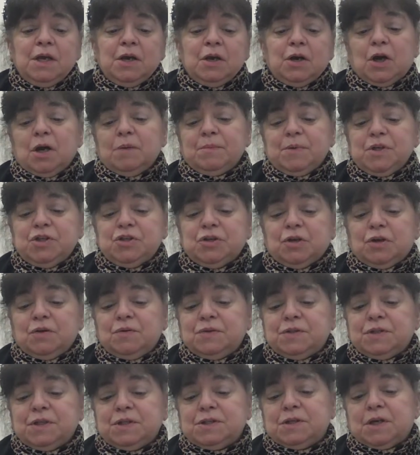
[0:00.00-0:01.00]
Carmen
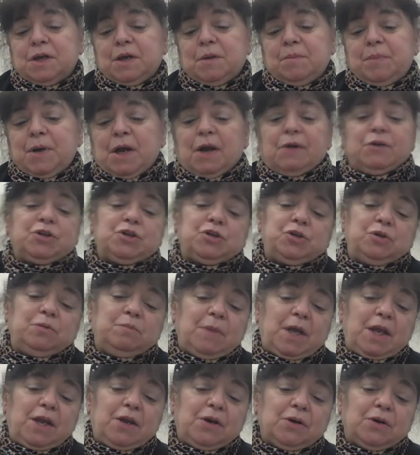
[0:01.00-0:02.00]
Jones is a parachute
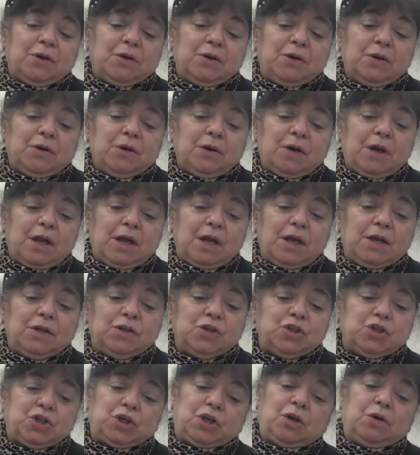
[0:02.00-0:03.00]
maker, and
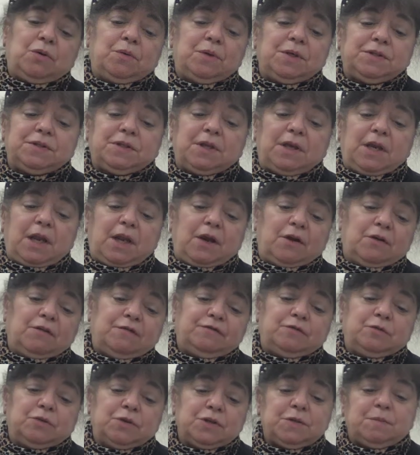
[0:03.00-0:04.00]
Joe is an Air
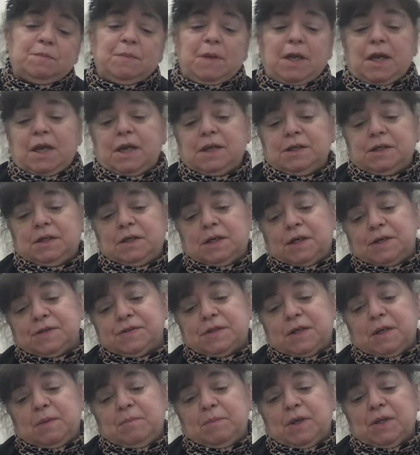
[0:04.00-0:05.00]
Force man, and
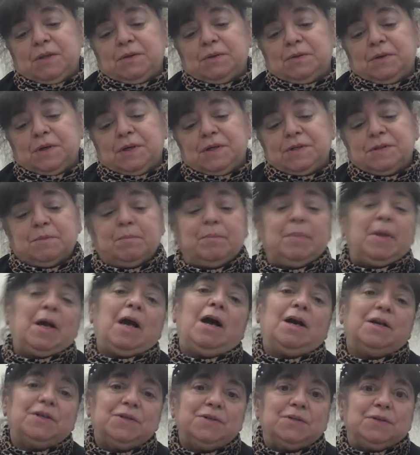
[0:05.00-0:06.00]
Husky Miller is a
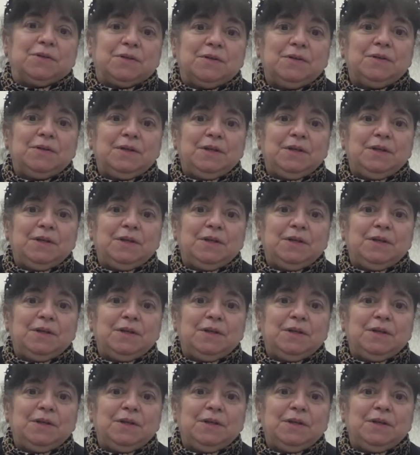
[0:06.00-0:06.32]
boxer,